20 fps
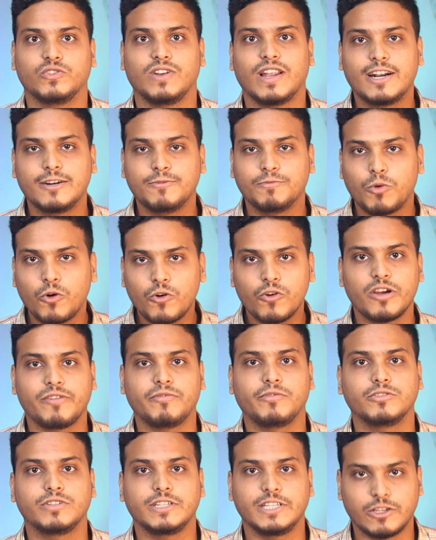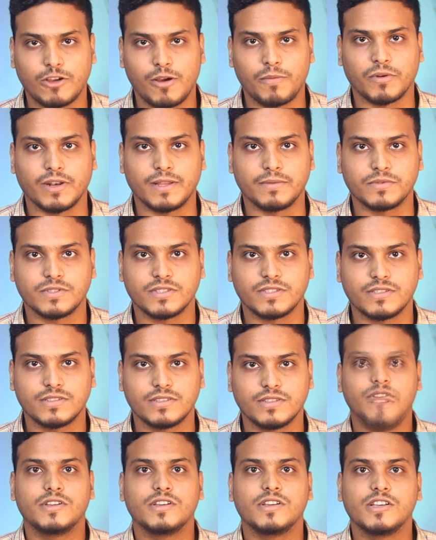to learn more about Ecom
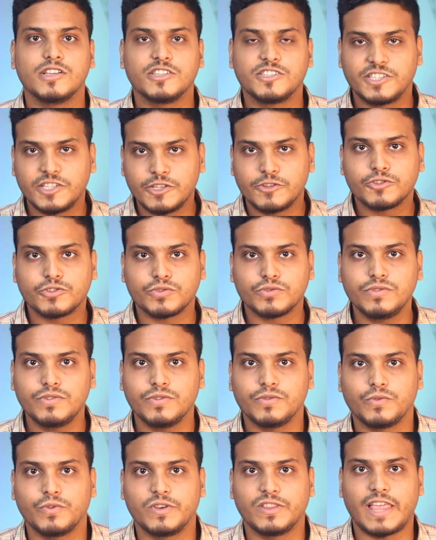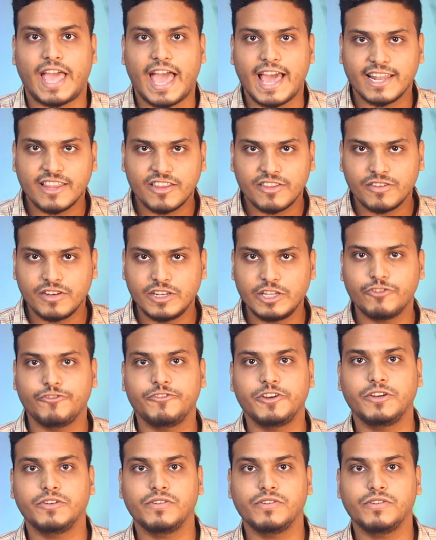Clips. See you soon with another new